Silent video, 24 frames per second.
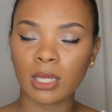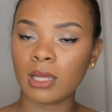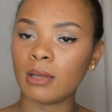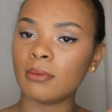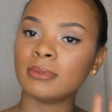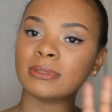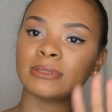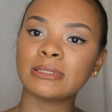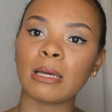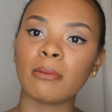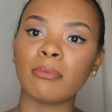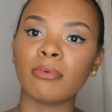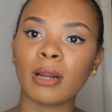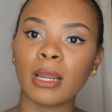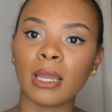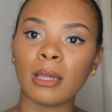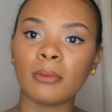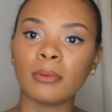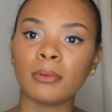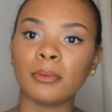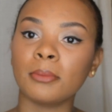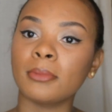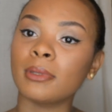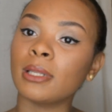I'm gonna stop
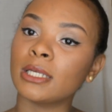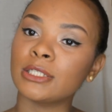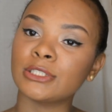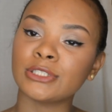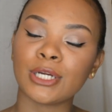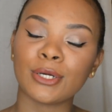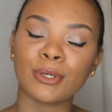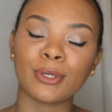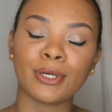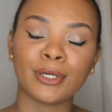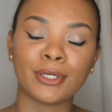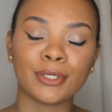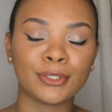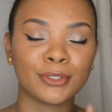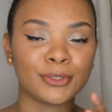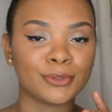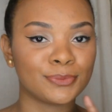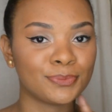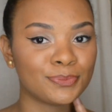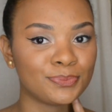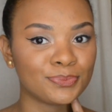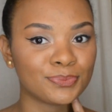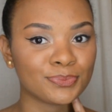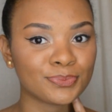rambling. I'm gonna let y'all
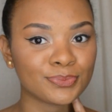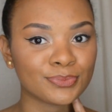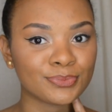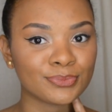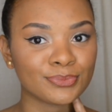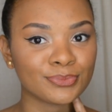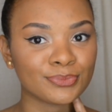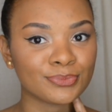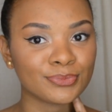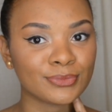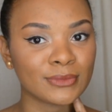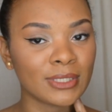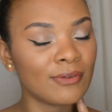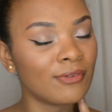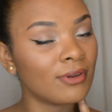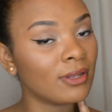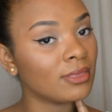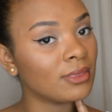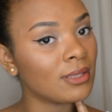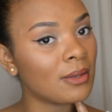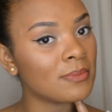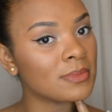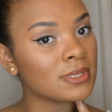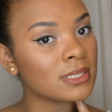go. Give it a
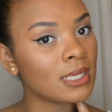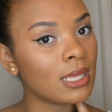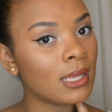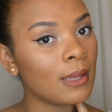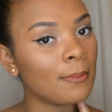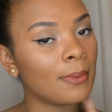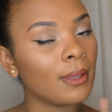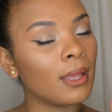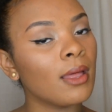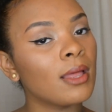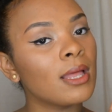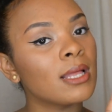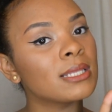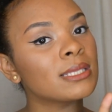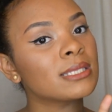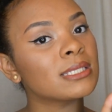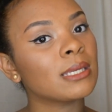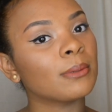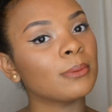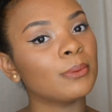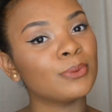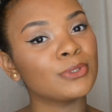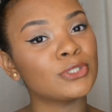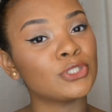thumbs up.
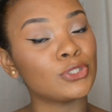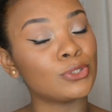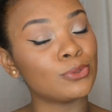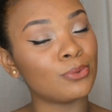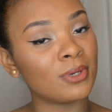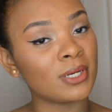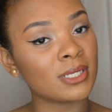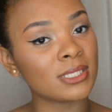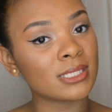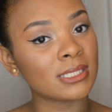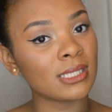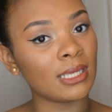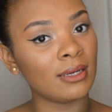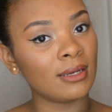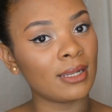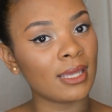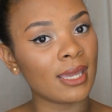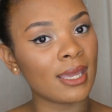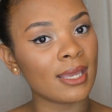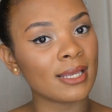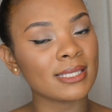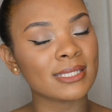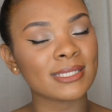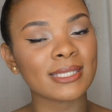Tell me what you want to see
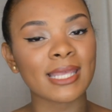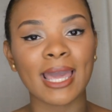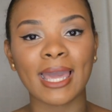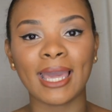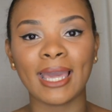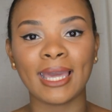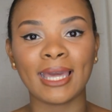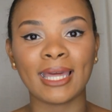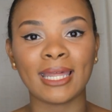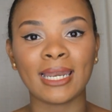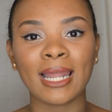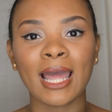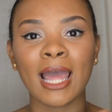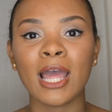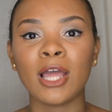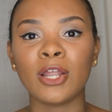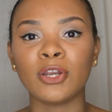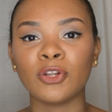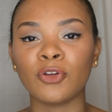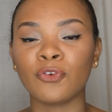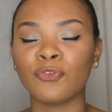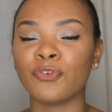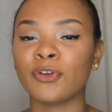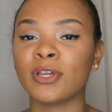next. And
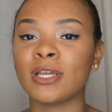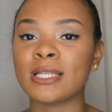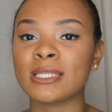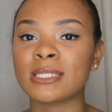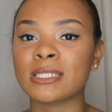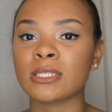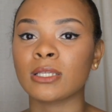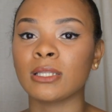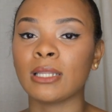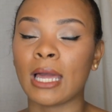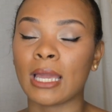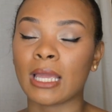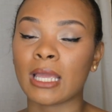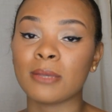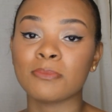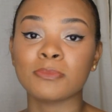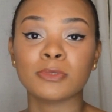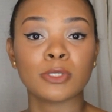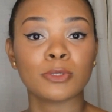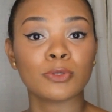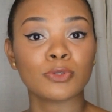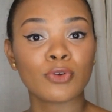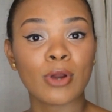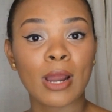don't forget to like and
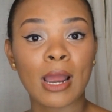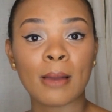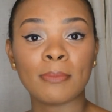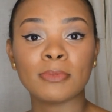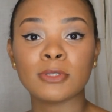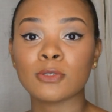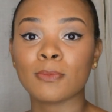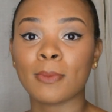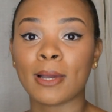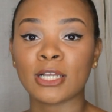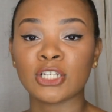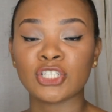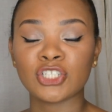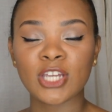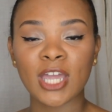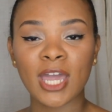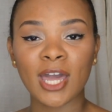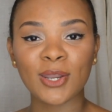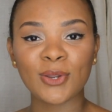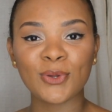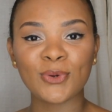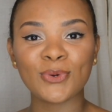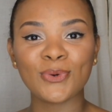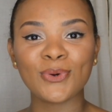subscribe to my
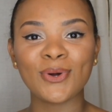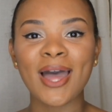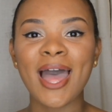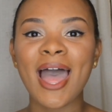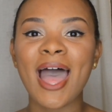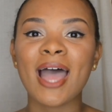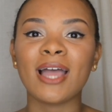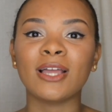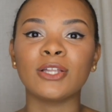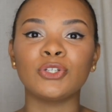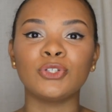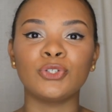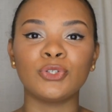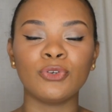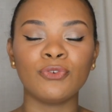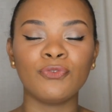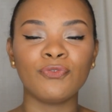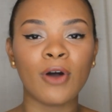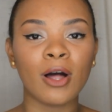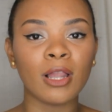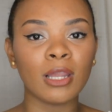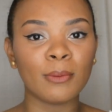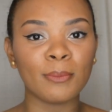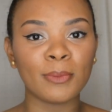channel. Do
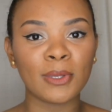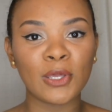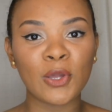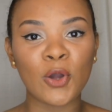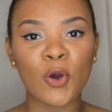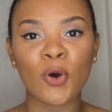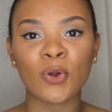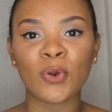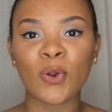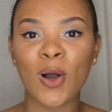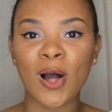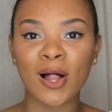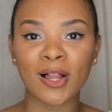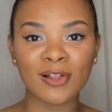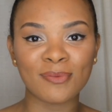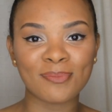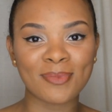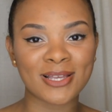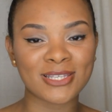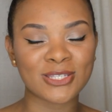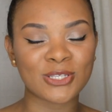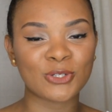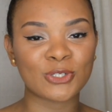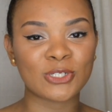follow me on all of
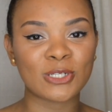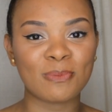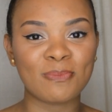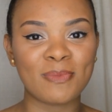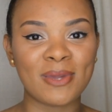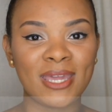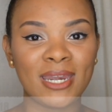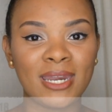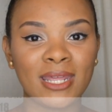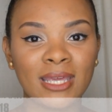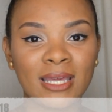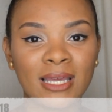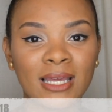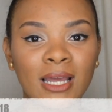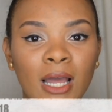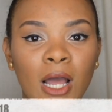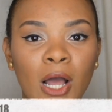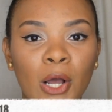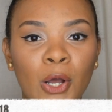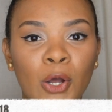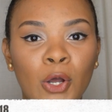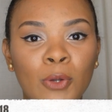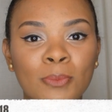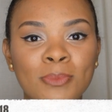my social media.
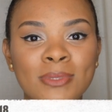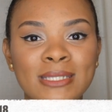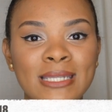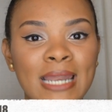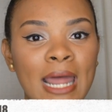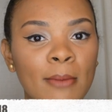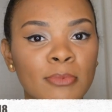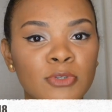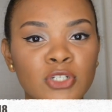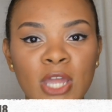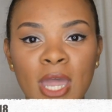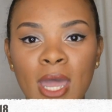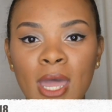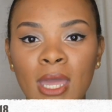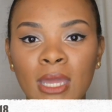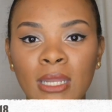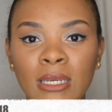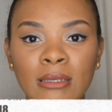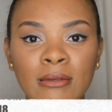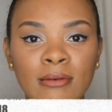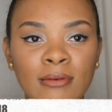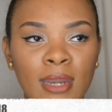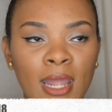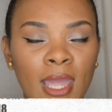Um,
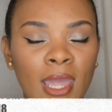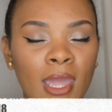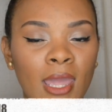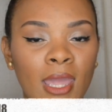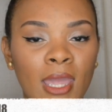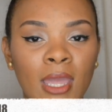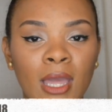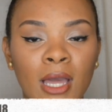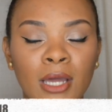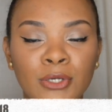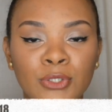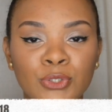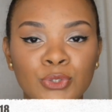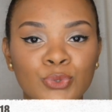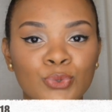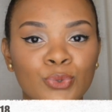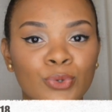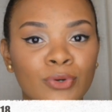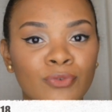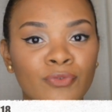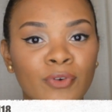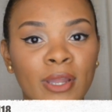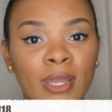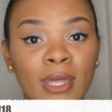Snapchat, nay
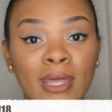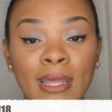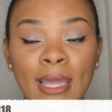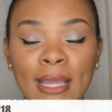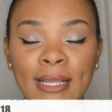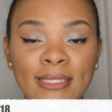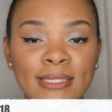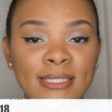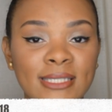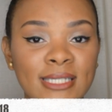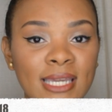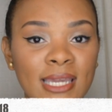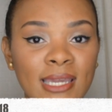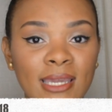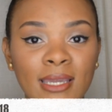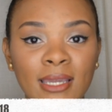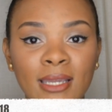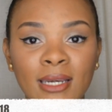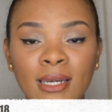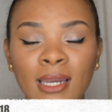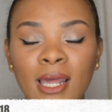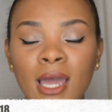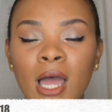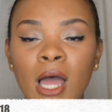underscore red
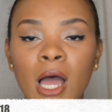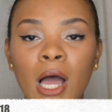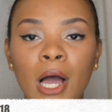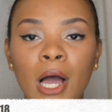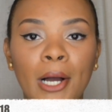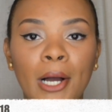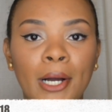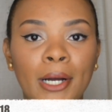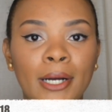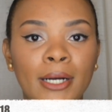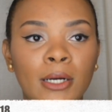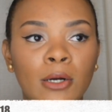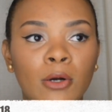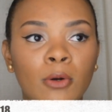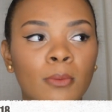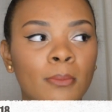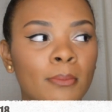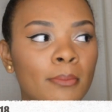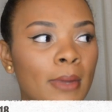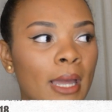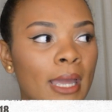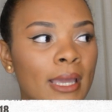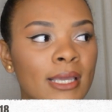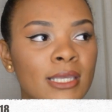18.
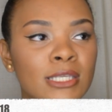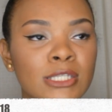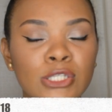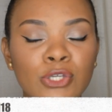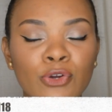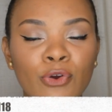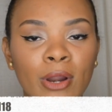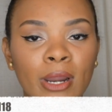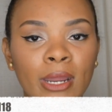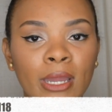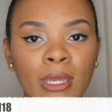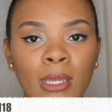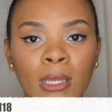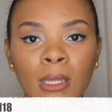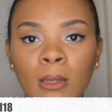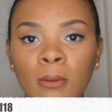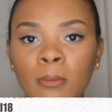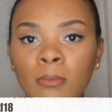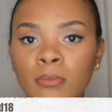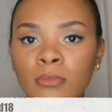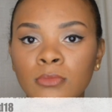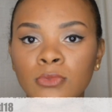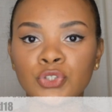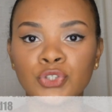Um, my
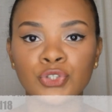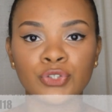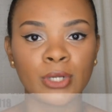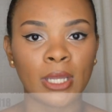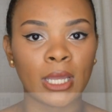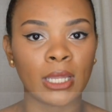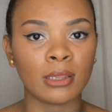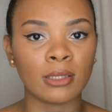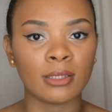Instagram, Trinee